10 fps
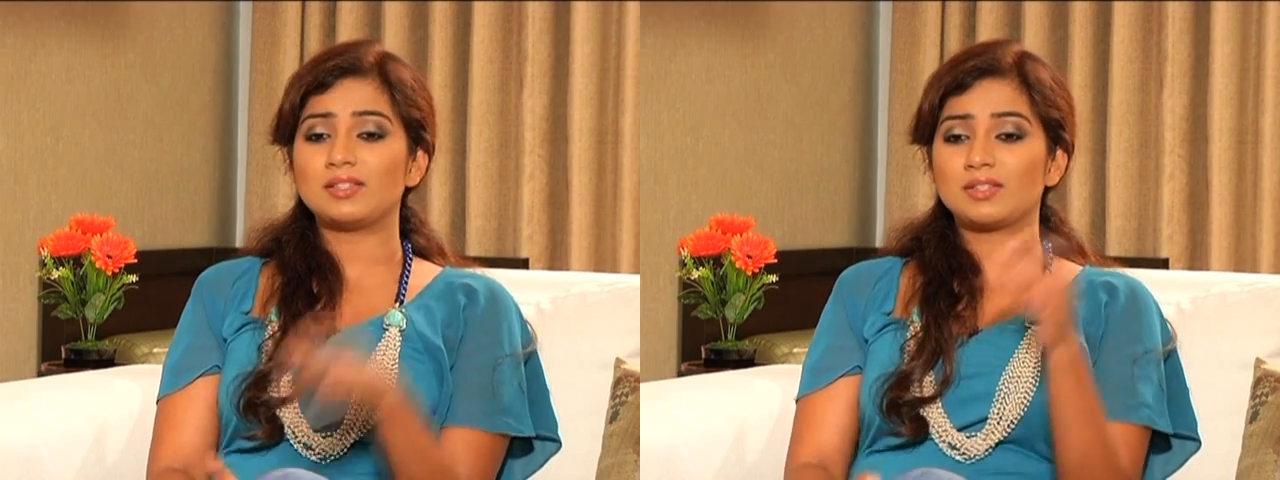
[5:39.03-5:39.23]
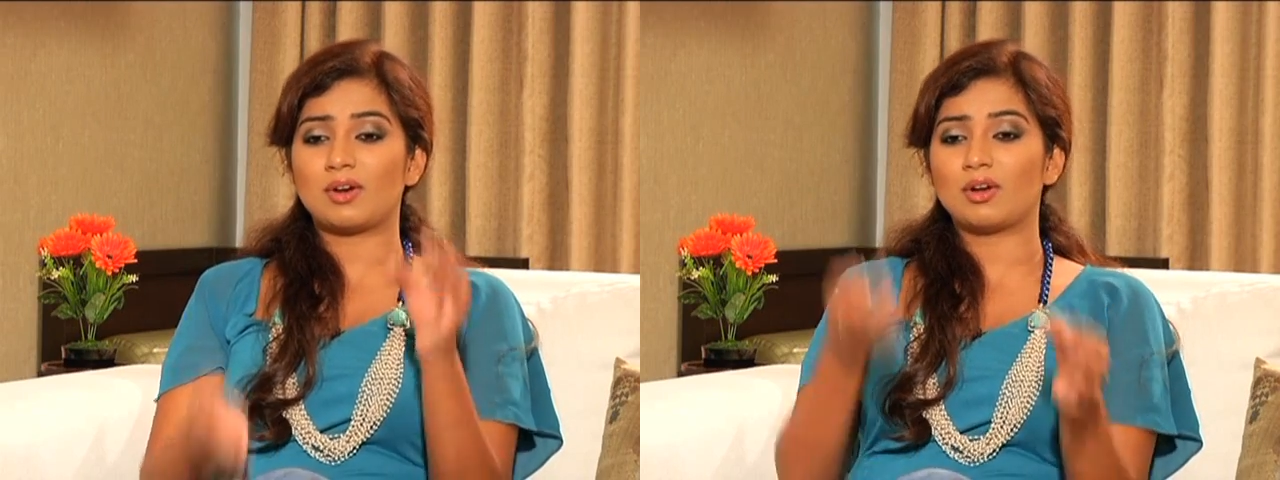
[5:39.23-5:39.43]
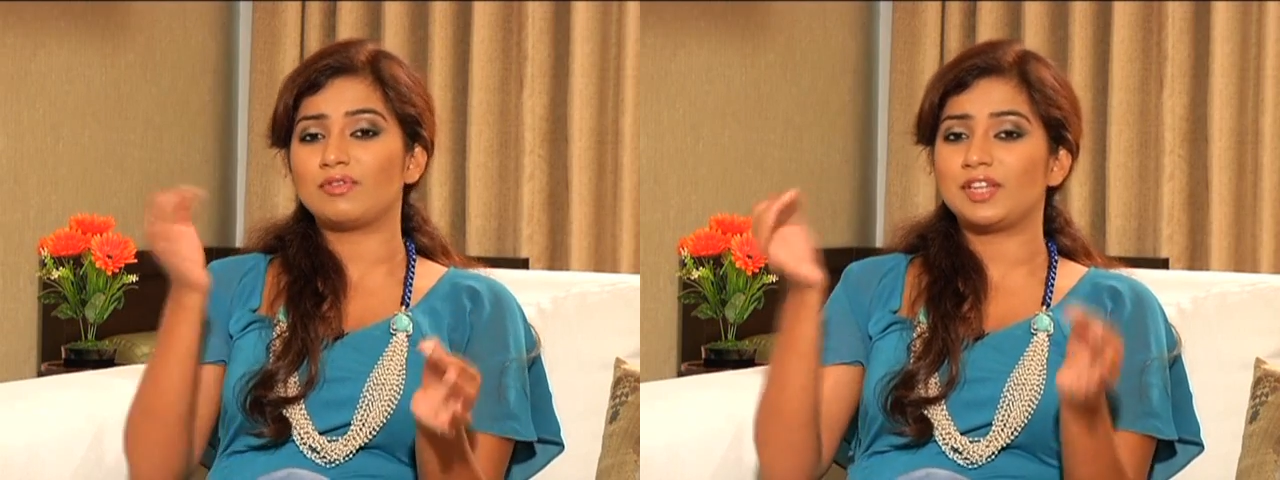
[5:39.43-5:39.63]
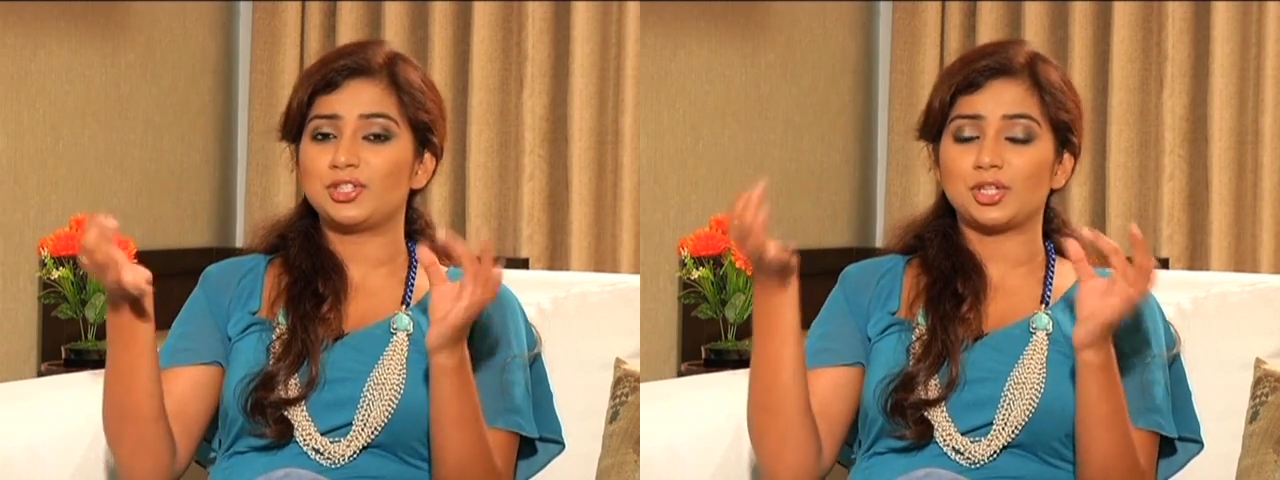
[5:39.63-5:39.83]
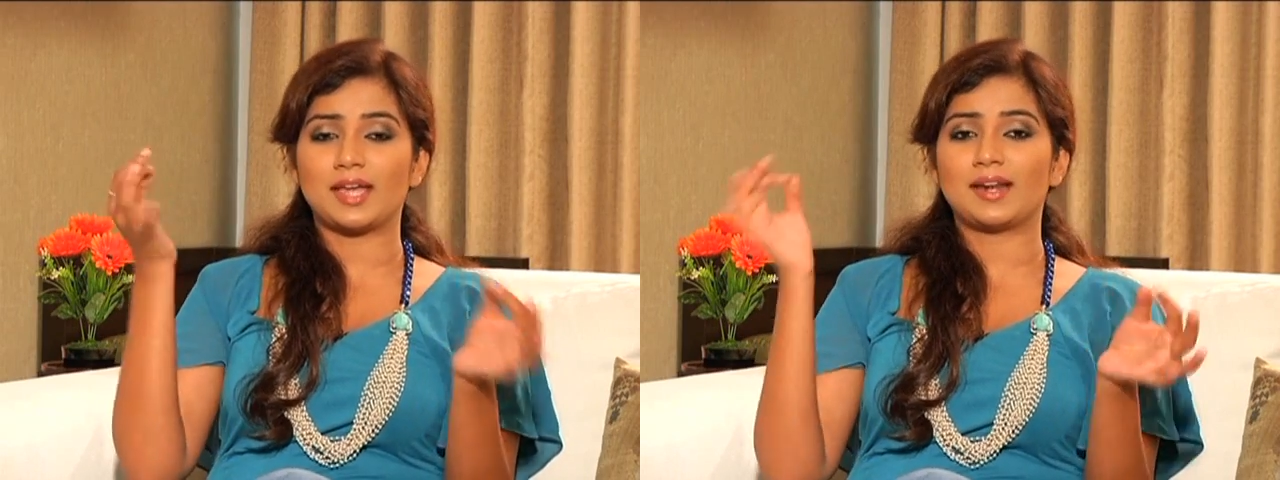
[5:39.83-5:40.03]
song of
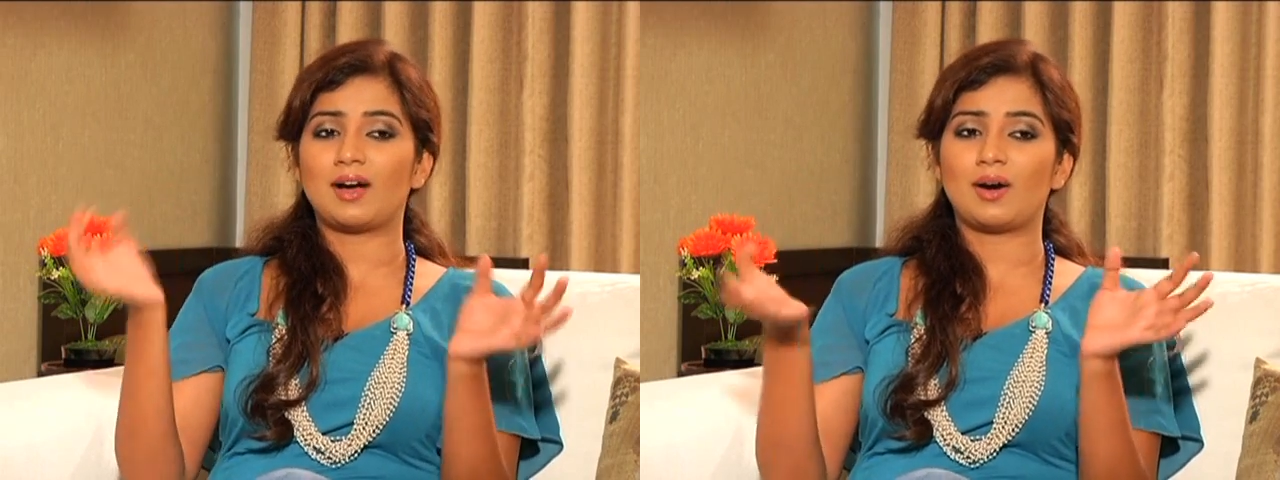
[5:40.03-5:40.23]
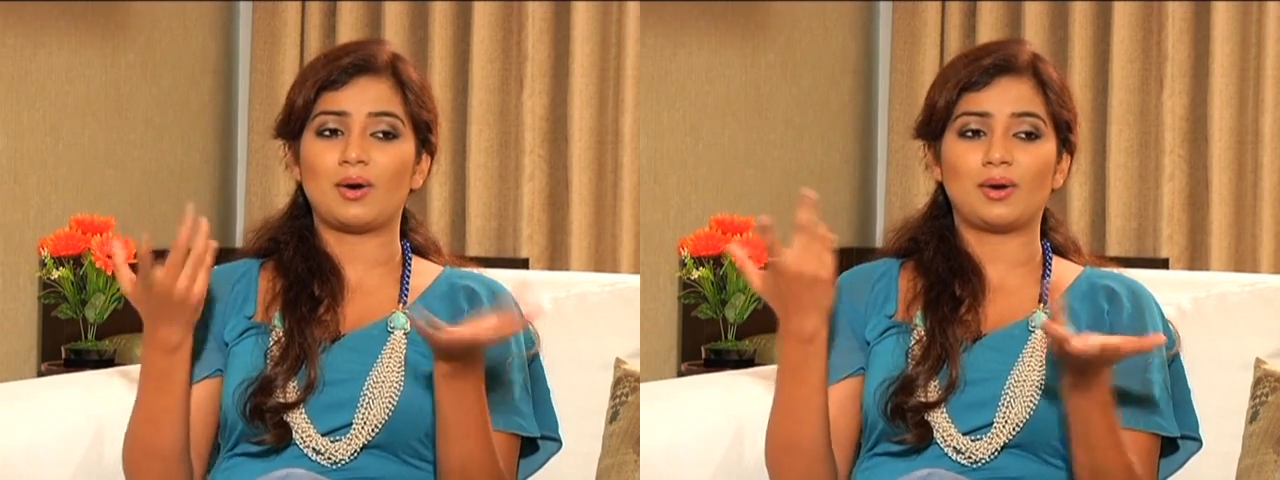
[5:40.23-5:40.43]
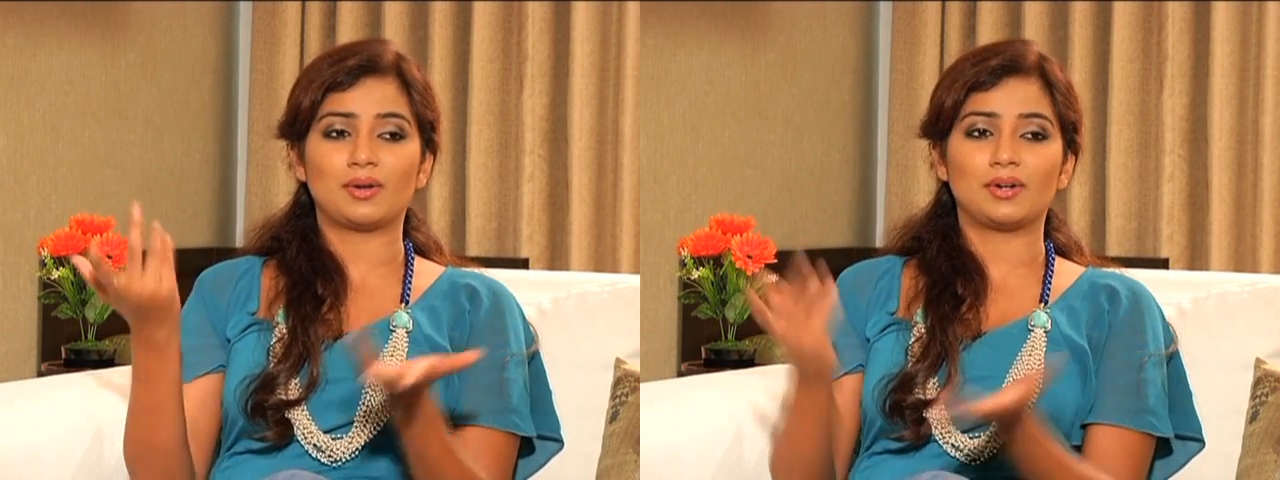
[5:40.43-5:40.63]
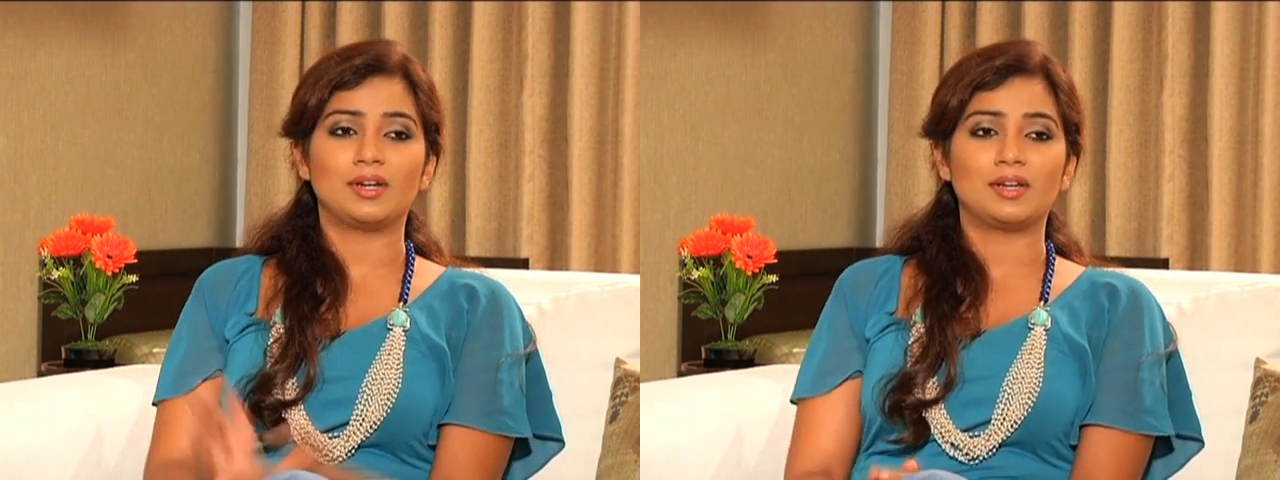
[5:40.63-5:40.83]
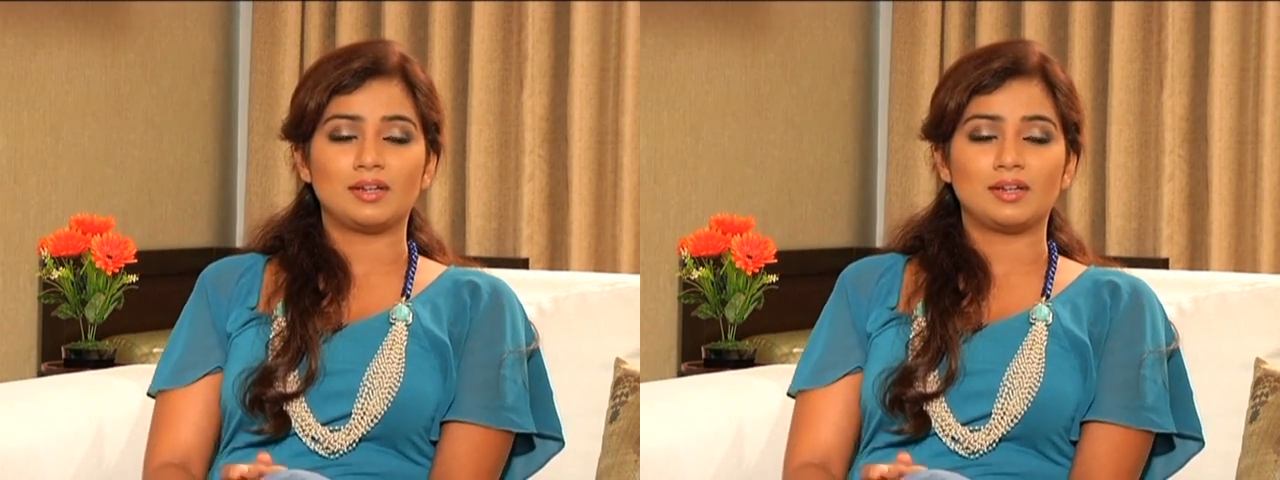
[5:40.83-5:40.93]
each era, or